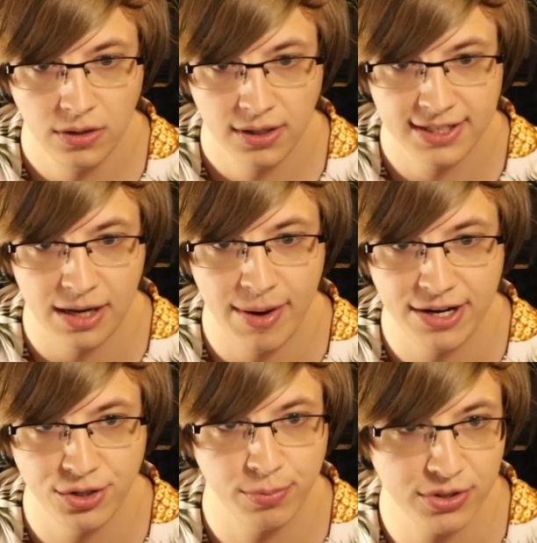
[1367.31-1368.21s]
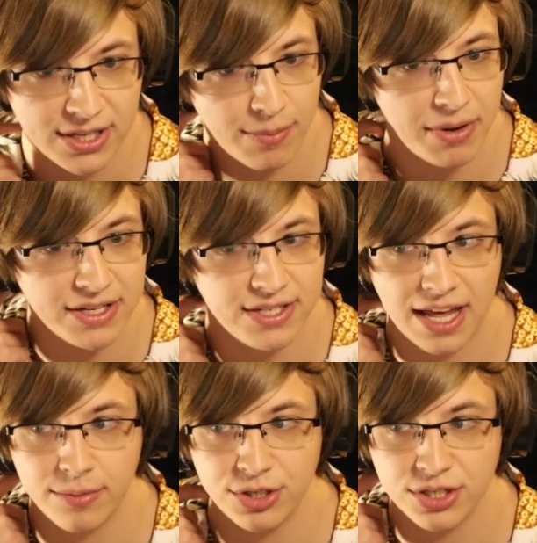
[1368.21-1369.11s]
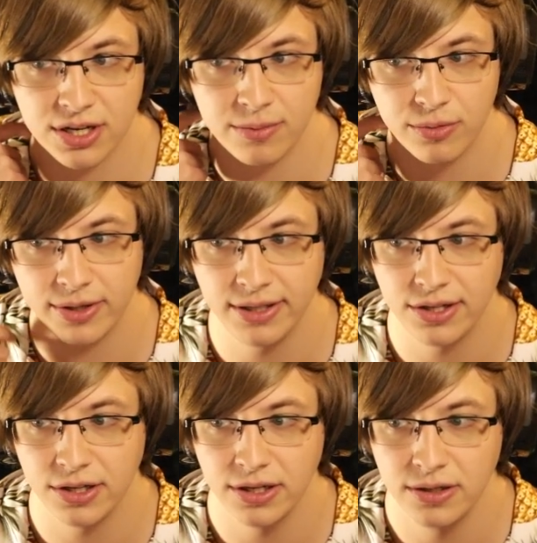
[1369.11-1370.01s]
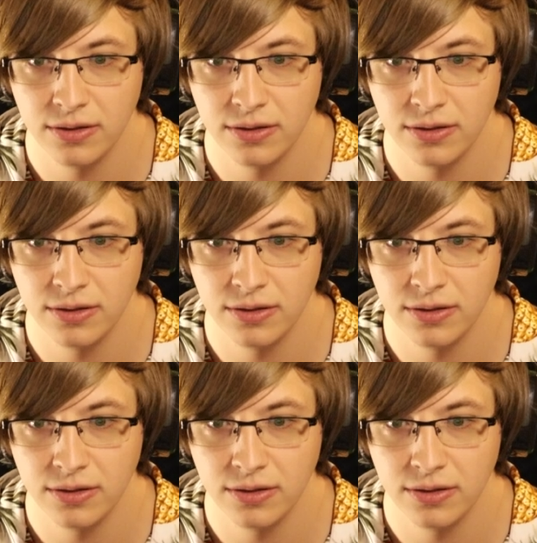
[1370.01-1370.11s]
Because I imagine percent-based damage is going to be really good